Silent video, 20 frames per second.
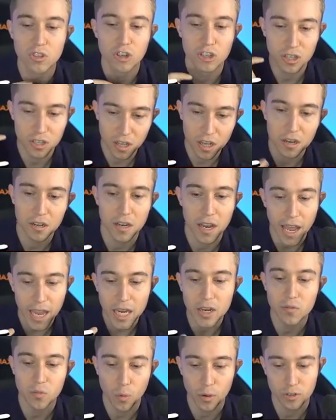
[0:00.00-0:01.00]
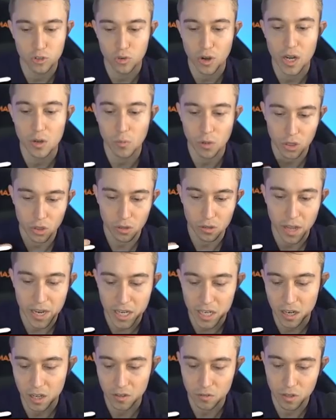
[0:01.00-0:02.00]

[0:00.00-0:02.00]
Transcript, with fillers: did a negative one trade with the Lightning